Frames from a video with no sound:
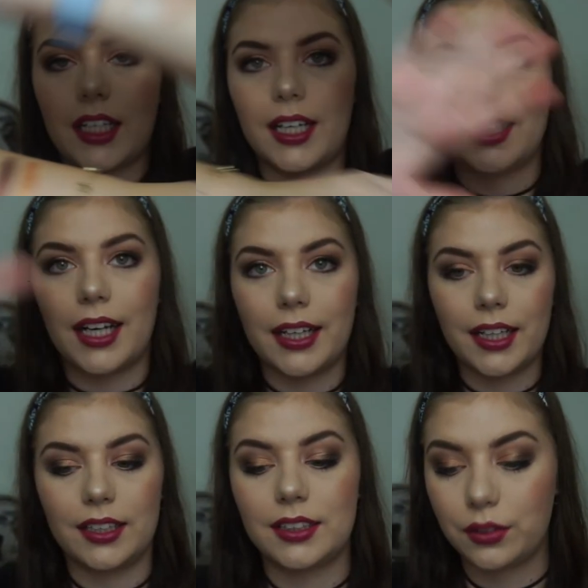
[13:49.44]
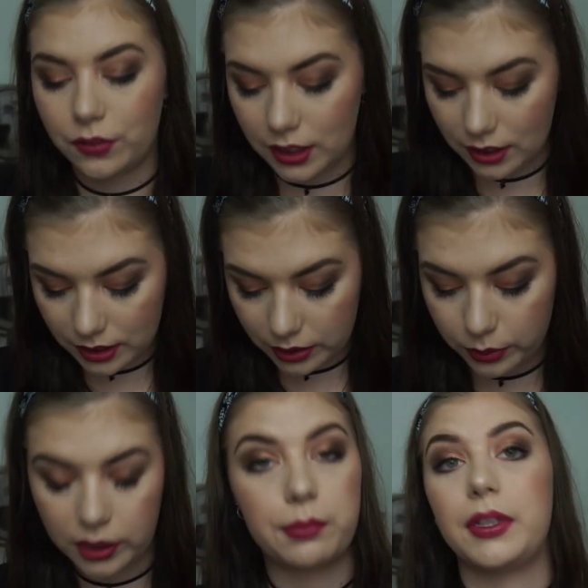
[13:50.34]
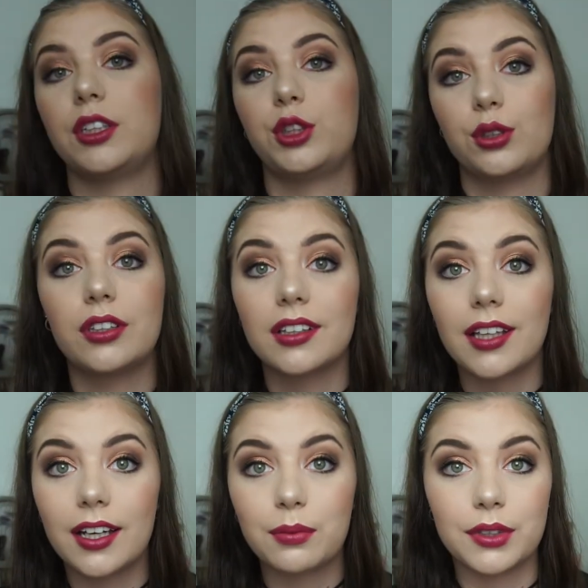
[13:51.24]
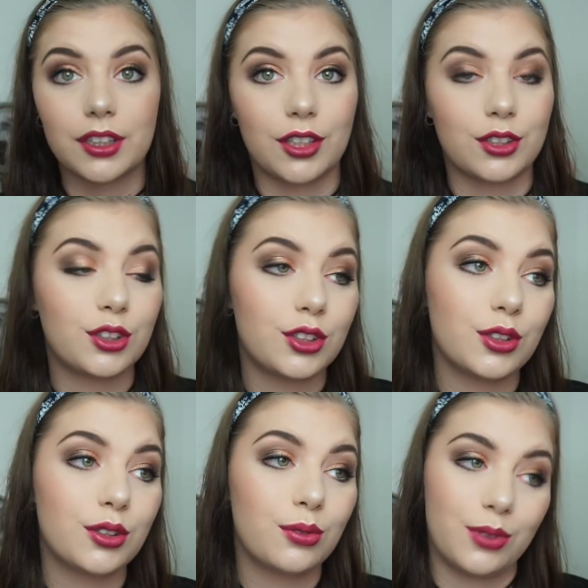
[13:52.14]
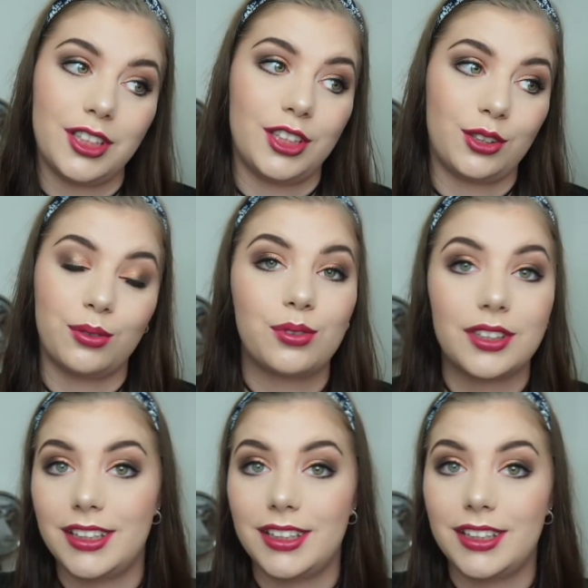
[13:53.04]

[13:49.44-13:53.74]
and I can definitely recommend doing that because you really don't